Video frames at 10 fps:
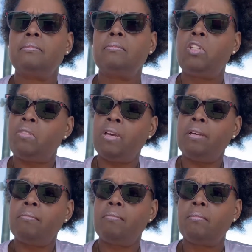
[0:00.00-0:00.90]
You think?
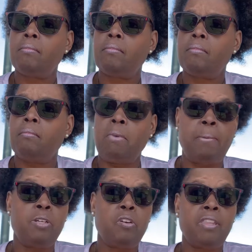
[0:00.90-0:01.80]

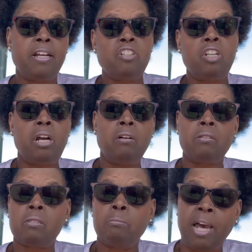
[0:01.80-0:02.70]
Maybe you're there to learn
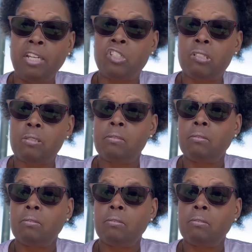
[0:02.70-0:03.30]
some patience.